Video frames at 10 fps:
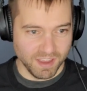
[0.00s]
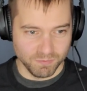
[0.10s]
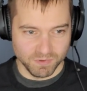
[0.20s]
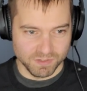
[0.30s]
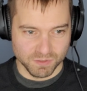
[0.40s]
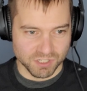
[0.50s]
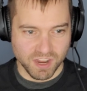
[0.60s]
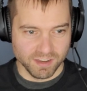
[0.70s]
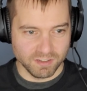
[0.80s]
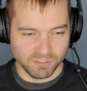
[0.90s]
and we're
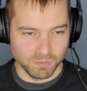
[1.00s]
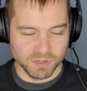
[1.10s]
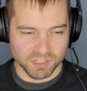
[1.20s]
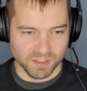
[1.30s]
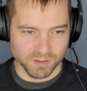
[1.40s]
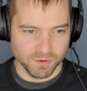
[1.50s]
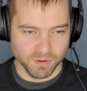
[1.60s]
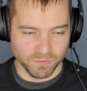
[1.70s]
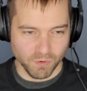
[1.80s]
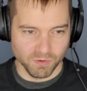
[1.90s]
just not going to sue each other
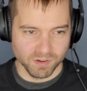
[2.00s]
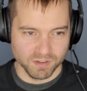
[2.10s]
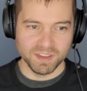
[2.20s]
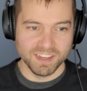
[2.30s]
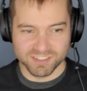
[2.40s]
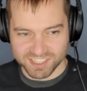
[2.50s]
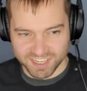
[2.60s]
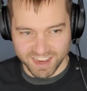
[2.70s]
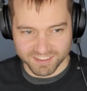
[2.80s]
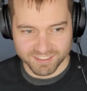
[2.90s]
going forward. Like, that's just
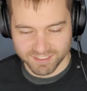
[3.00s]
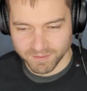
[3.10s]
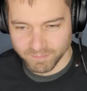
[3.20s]
a guess.